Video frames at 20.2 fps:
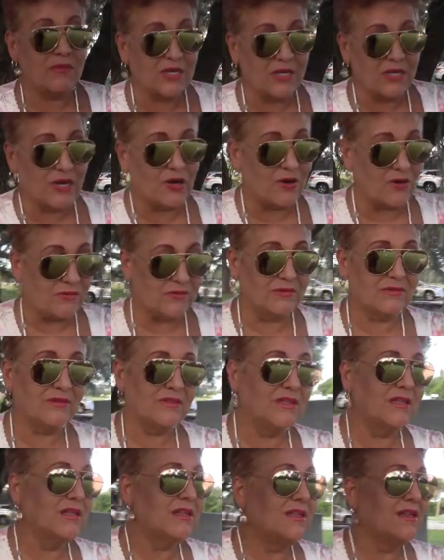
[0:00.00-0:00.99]
you know,
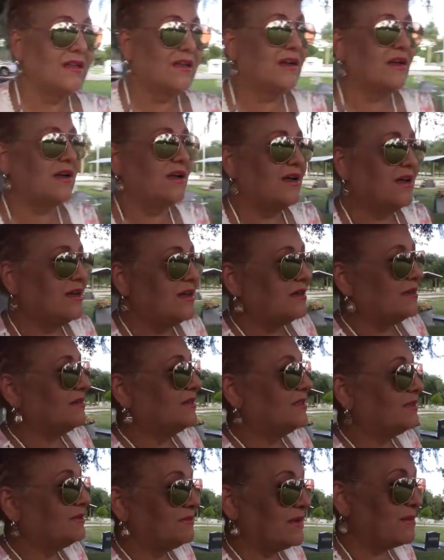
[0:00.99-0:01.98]

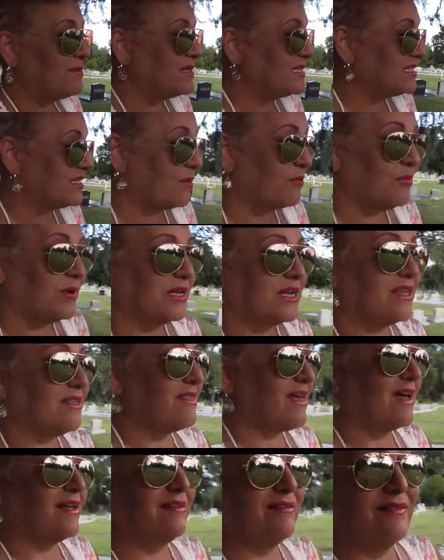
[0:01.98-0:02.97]
maybe somebody
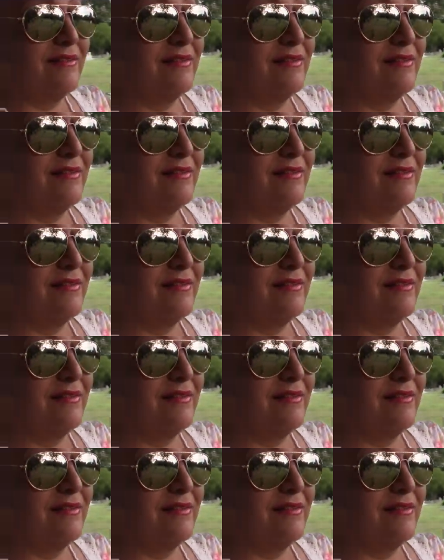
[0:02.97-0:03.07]
that